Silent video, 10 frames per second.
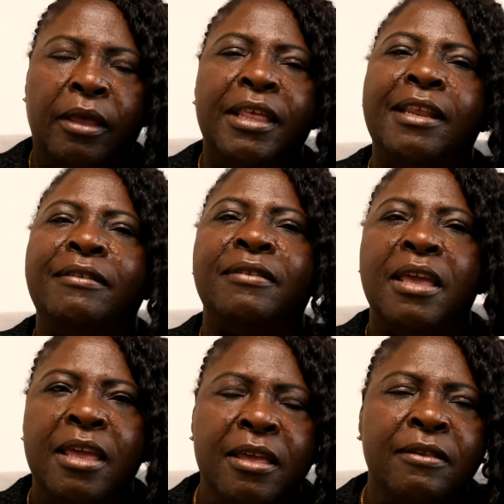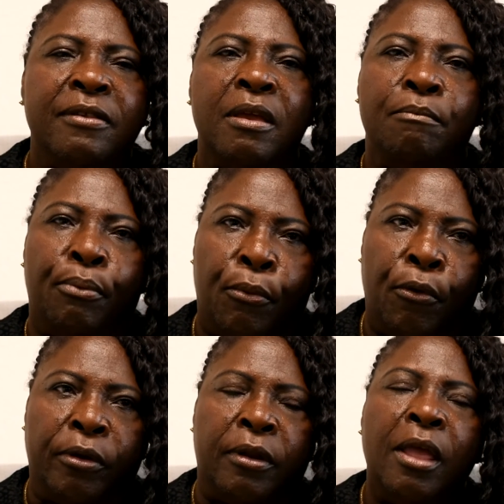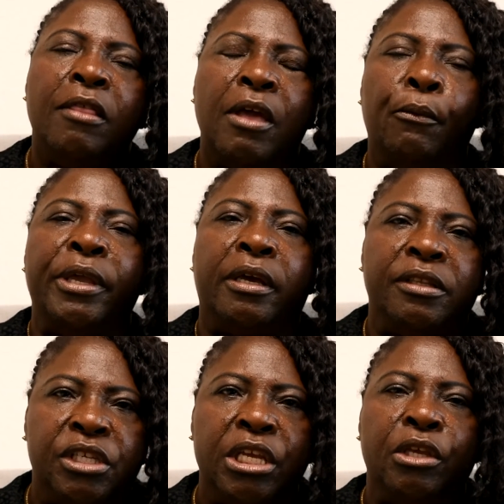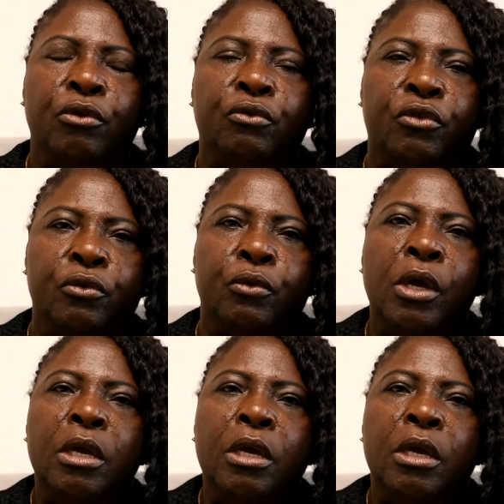that it is important that we continue to,